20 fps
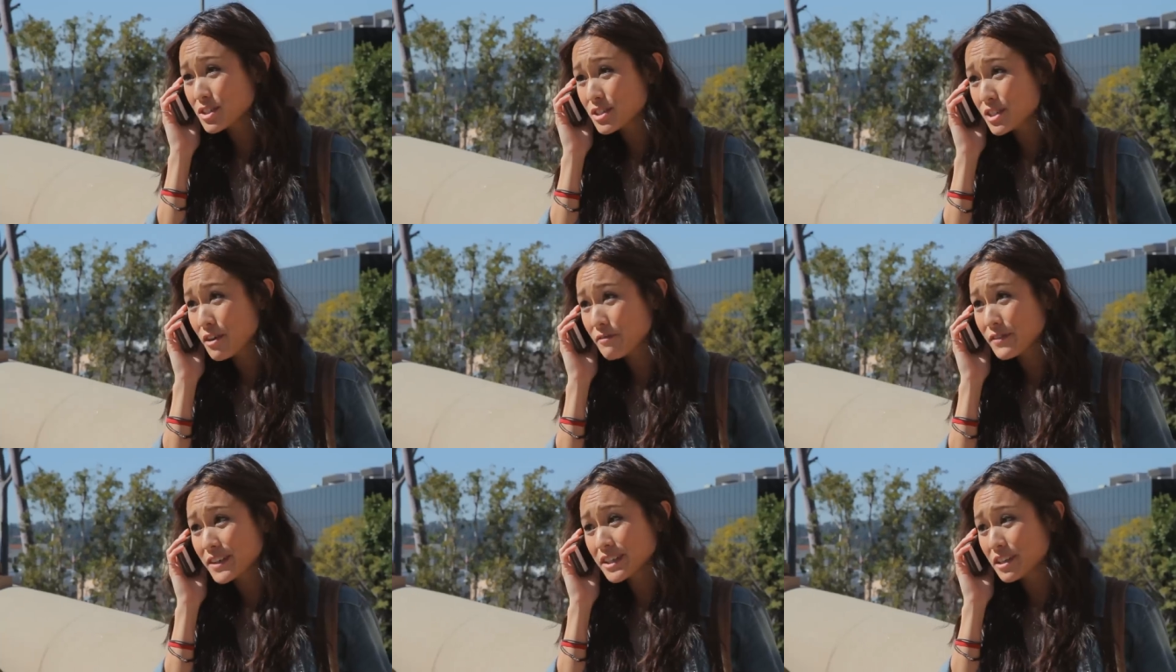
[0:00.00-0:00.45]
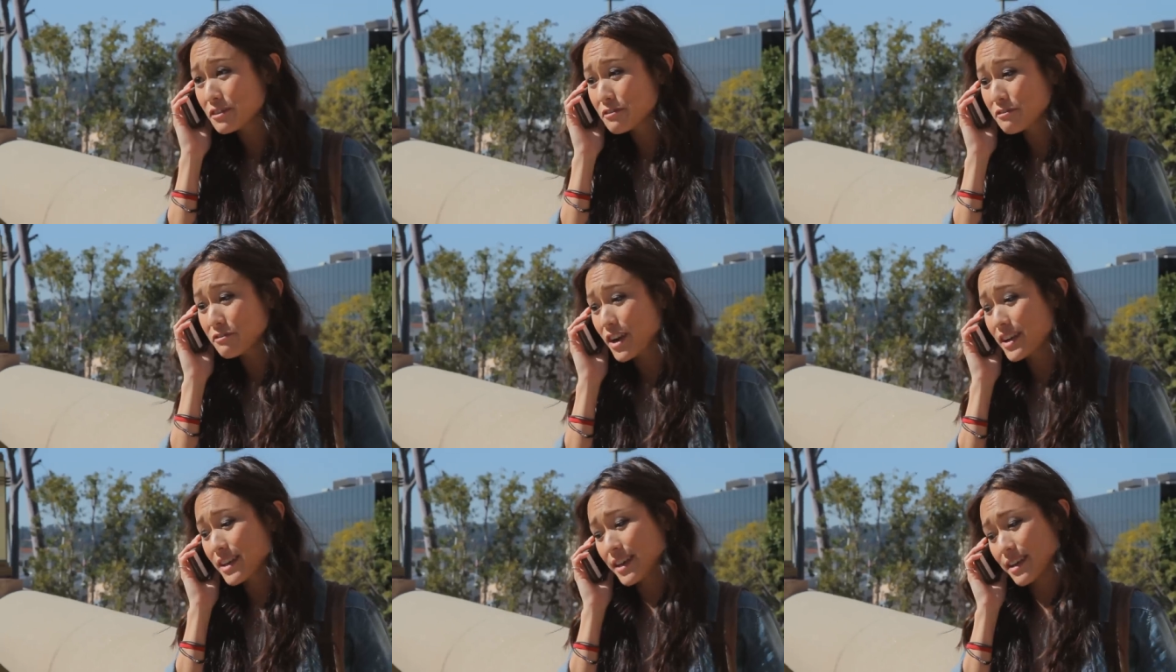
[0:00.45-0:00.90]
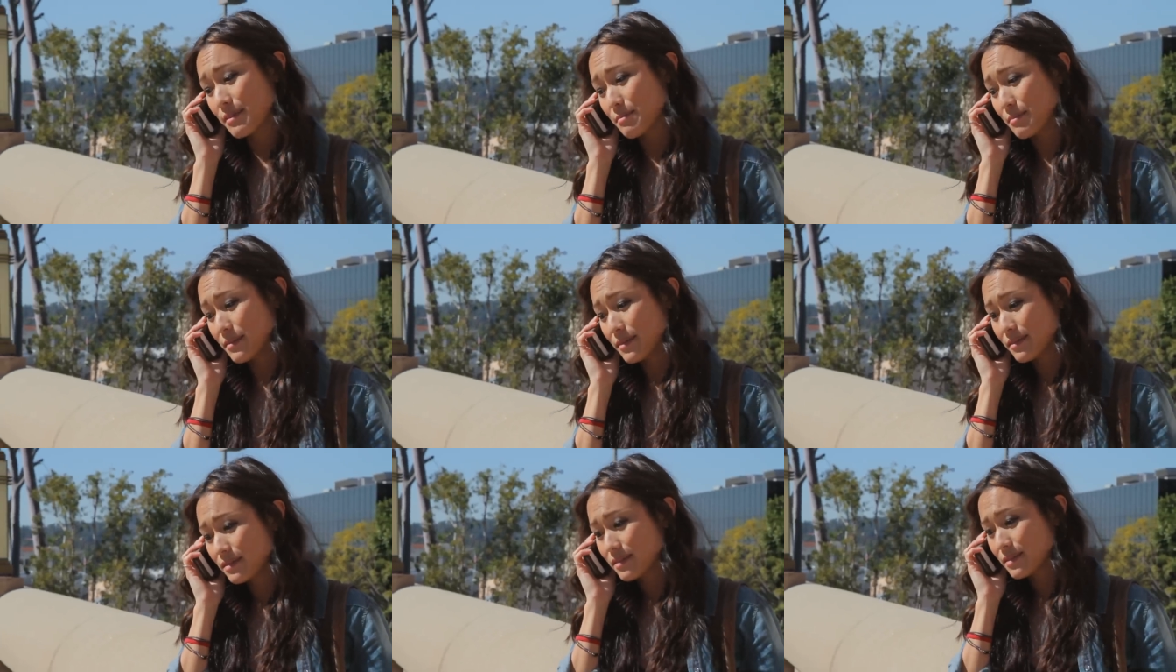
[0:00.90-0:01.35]
yourself and confront
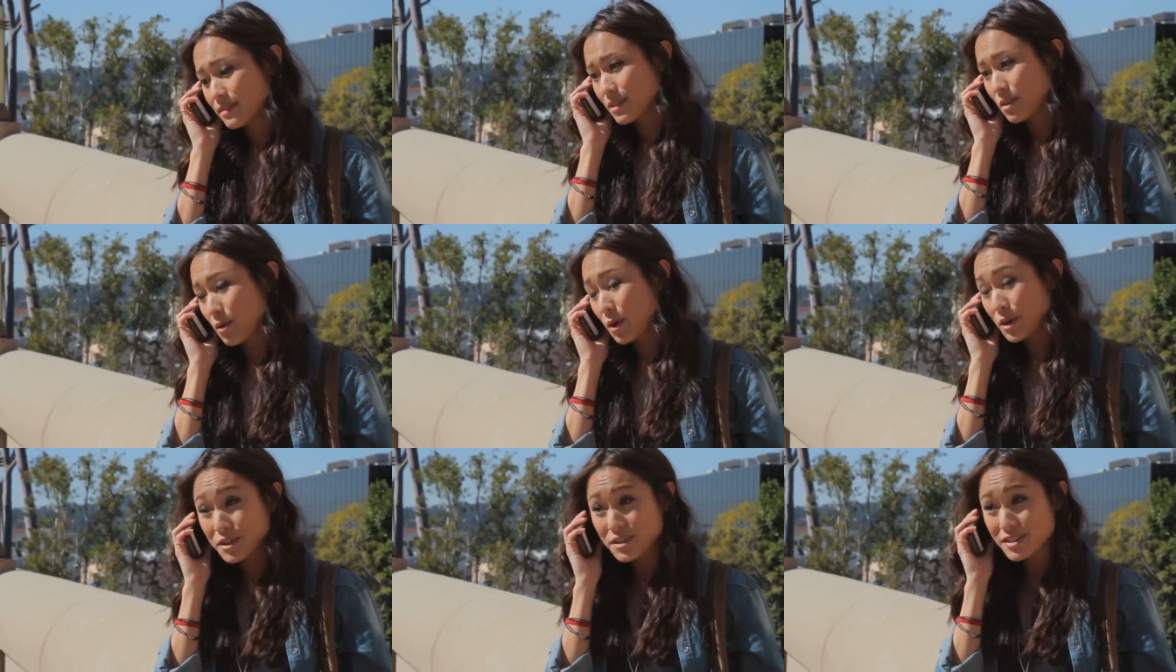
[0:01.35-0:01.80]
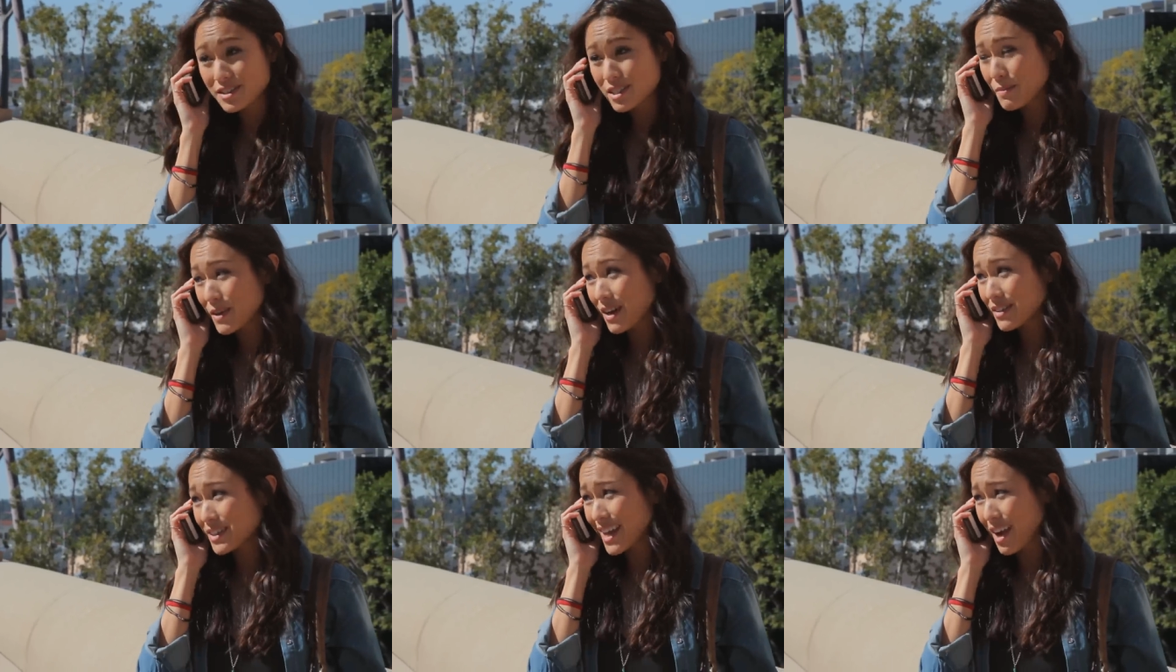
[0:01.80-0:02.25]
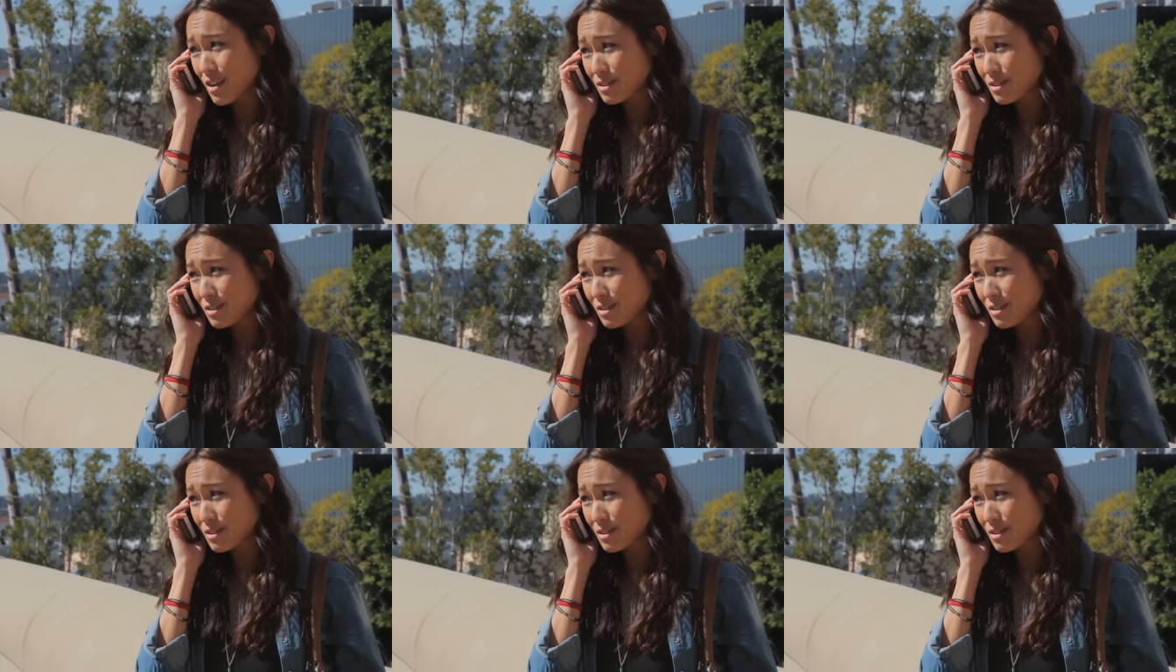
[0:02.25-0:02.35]
him. Or you're sleeping on the